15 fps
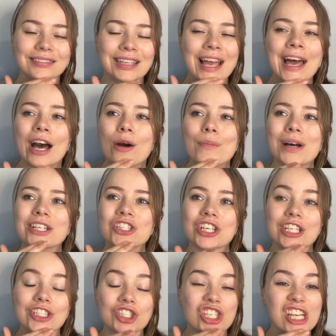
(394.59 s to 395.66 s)
how much
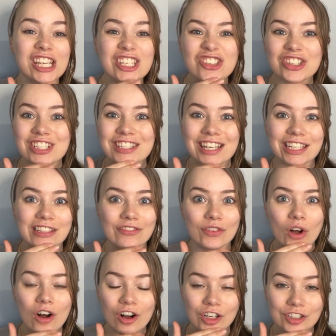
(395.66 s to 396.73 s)
it changes and
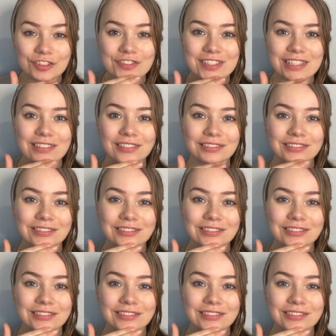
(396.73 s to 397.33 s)
evolves,